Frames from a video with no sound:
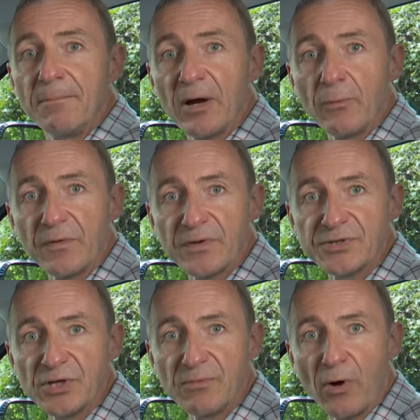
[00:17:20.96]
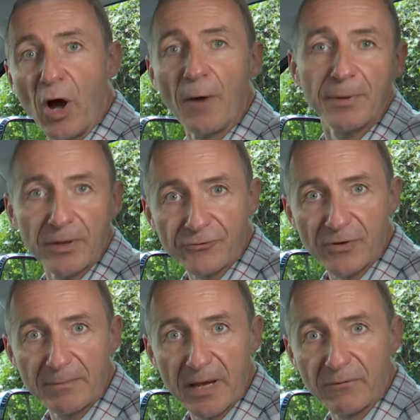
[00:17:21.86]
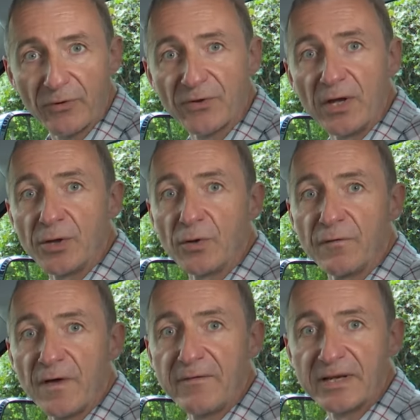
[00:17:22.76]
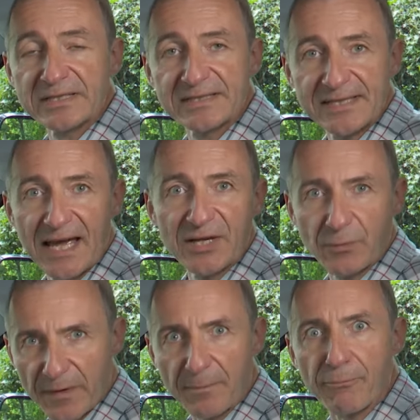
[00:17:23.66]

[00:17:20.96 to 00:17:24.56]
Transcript: but with the two more opulent trim levels, you're favoured instead with a